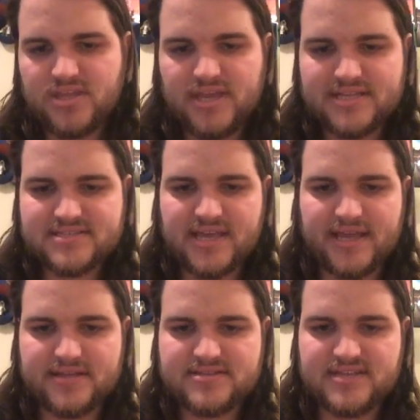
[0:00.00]
It's
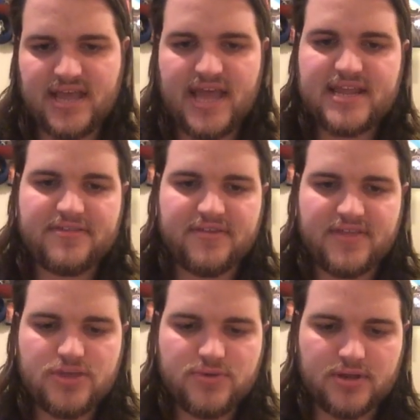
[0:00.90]
like anything that
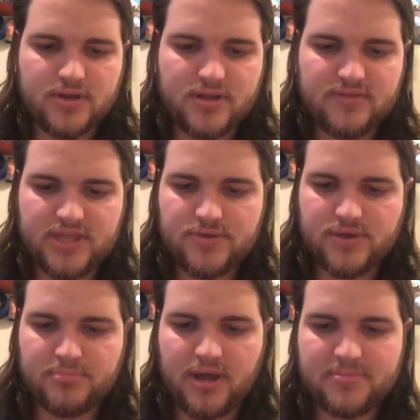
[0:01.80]
you
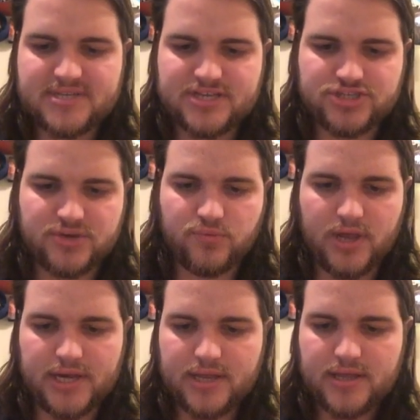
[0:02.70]
could potentially run